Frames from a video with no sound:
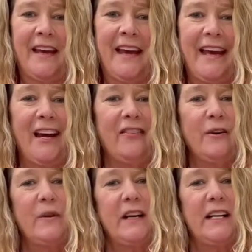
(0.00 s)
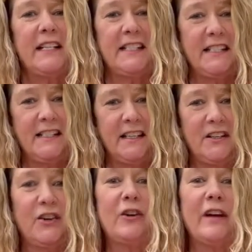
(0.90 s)
Hey everyone, it's Lisa,
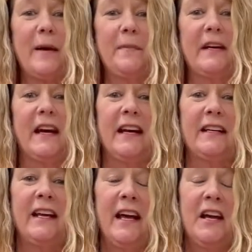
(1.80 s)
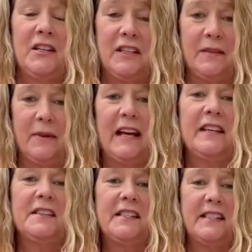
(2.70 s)
your girl camping guide to the Black
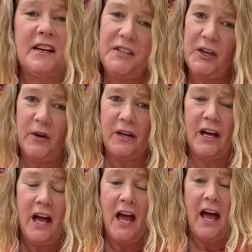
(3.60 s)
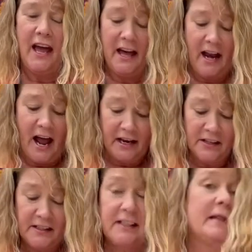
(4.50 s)
Hills of South Dakota. And I
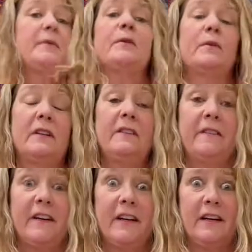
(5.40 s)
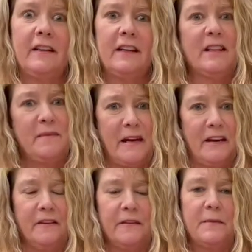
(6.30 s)
just got something really fun, I think, in the
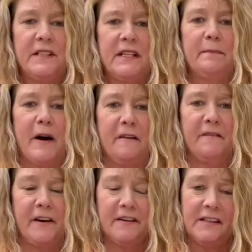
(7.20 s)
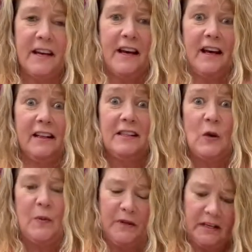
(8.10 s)
mail from City Bonfires. Let's
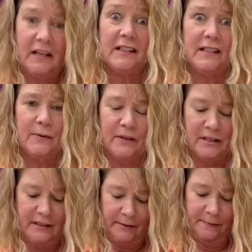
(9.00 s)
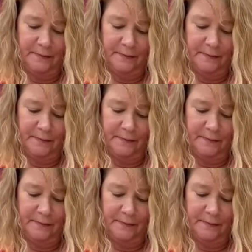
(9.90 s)
open it and see what it is.